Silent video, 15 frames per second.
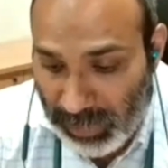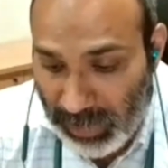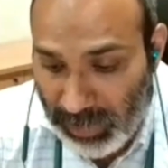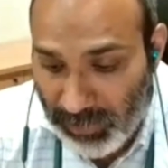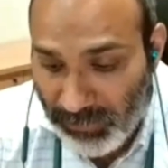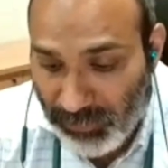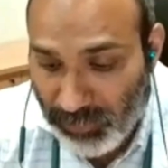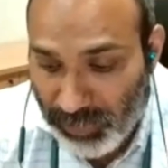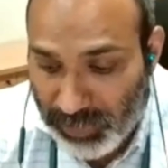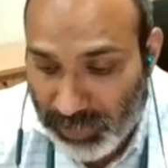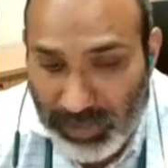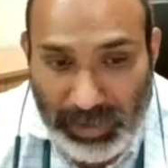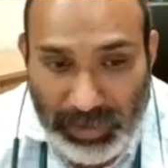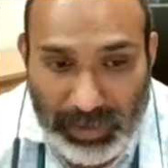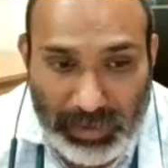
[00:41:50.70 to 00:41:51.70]
If you
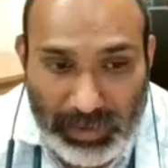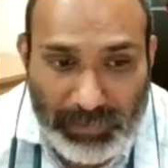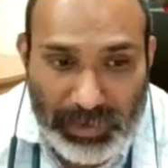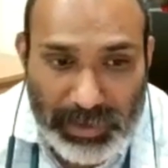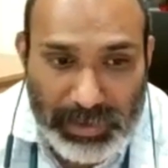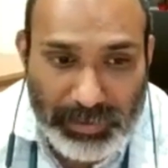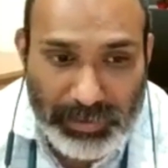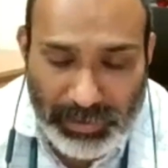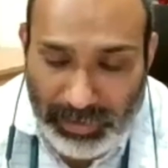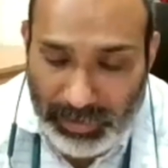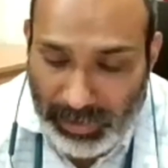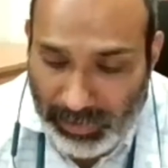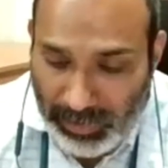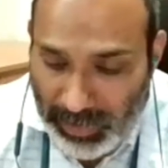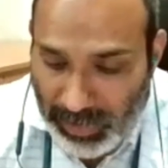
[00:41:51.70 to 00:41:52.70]
see the difference between
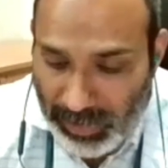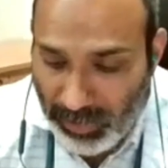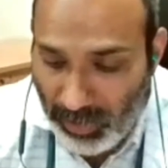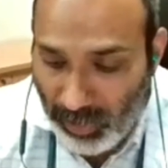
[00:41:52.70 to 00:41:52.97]
decree and